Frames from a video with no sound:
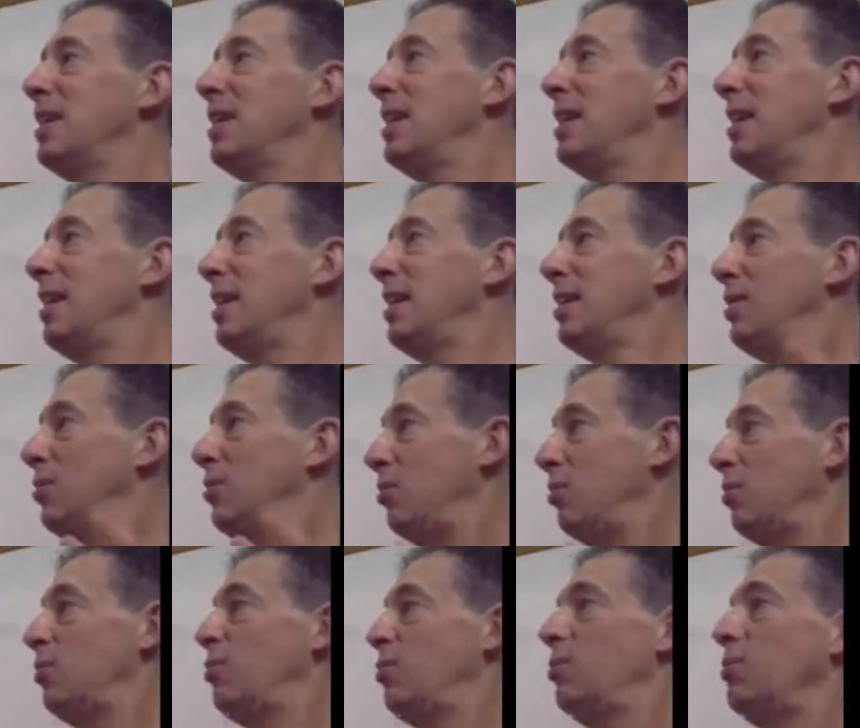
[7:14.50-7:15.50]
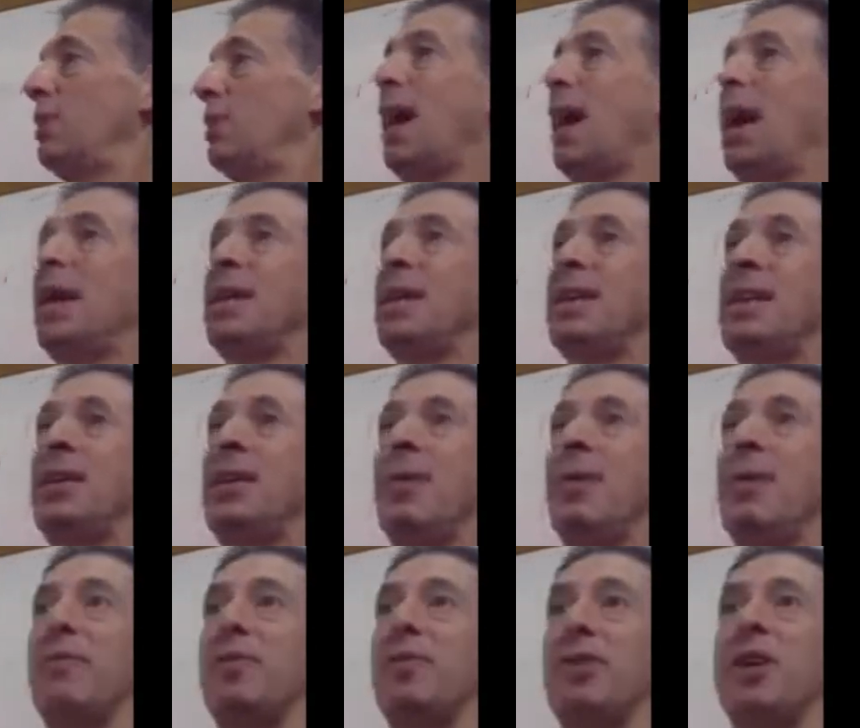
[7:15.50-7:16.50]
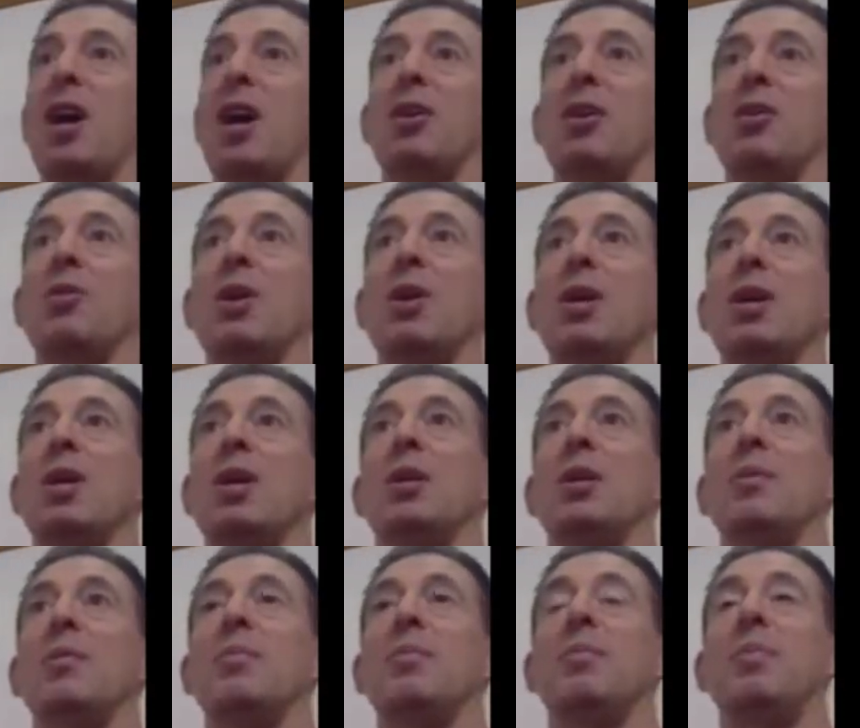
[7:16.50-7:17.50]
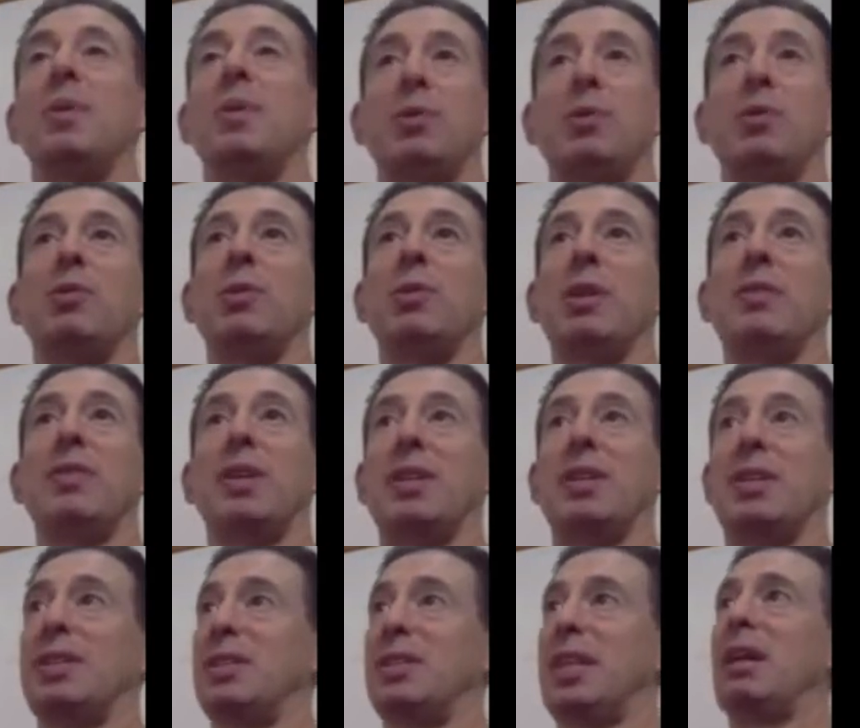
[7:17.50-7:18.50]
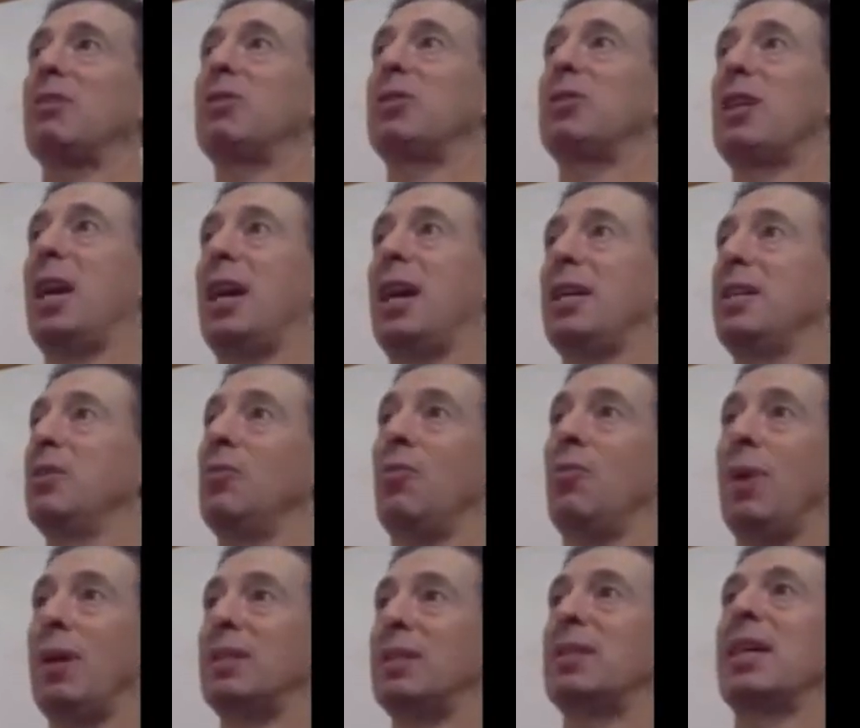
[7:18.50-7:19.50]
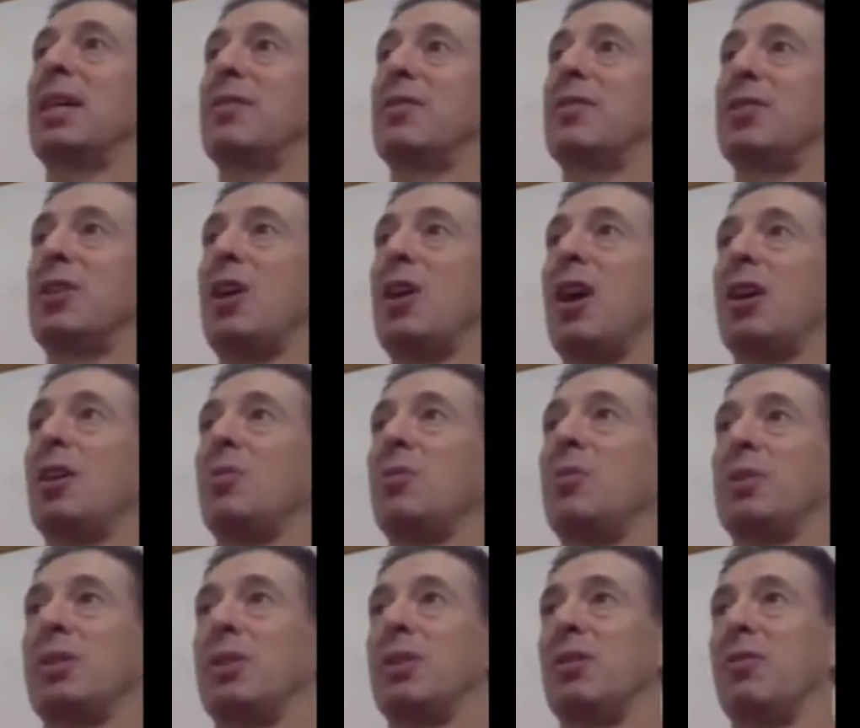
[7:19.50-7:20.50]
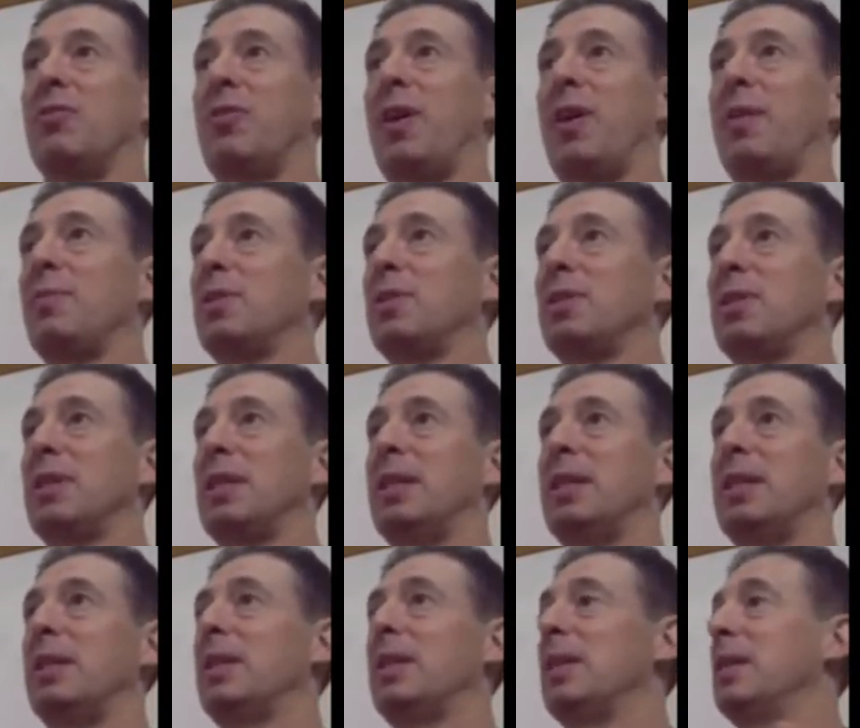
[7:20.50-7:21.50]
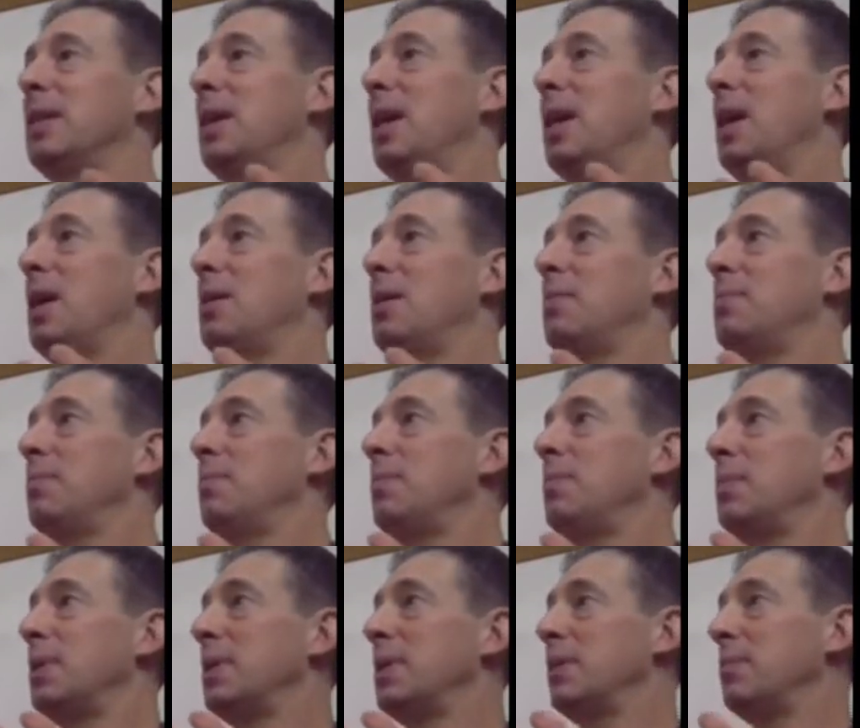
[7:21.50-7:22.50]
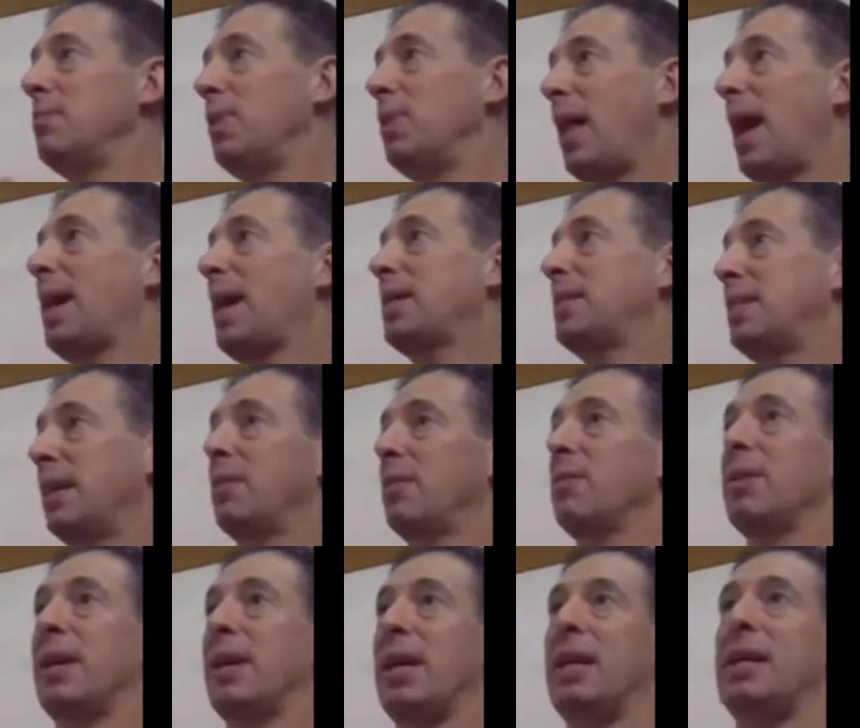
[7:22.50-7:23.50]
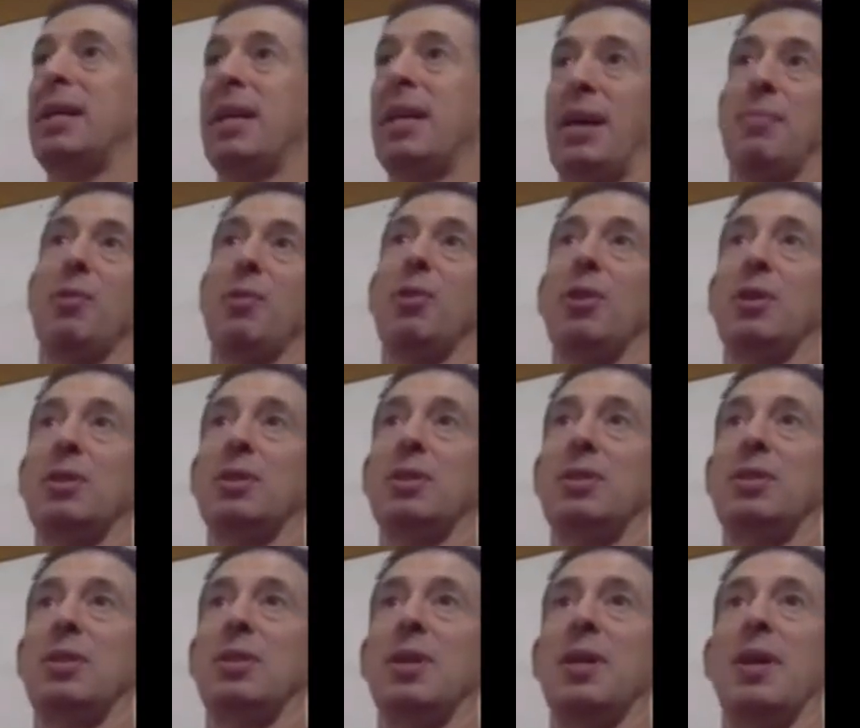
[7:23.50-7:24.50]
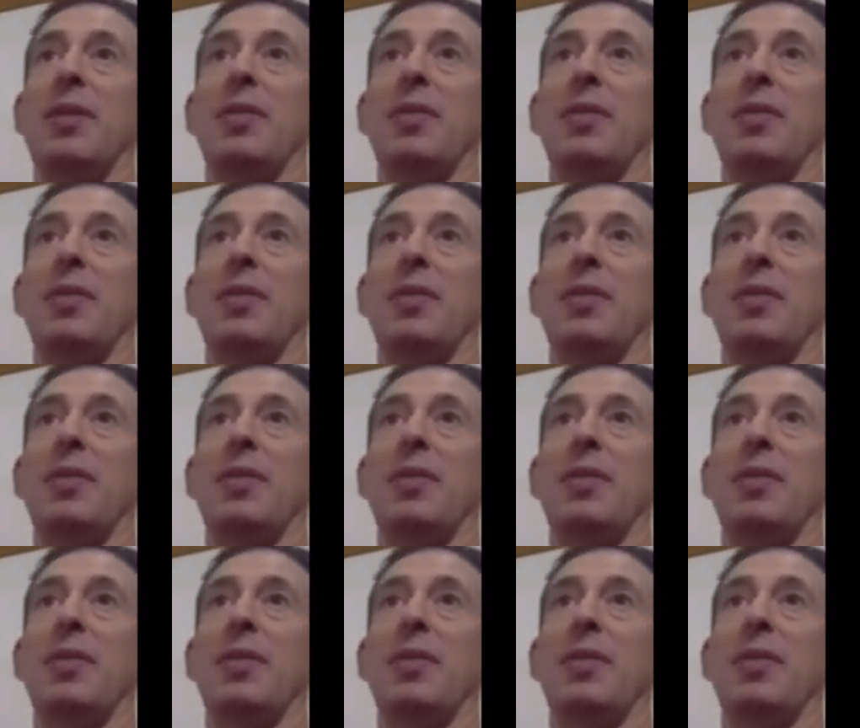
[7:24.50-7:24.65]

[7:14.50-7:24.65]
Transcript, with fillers: Who died in the heat wave in Chicago, people who lived on the south side and the west side of Chicago, which are the famously black segregated neighborhoods.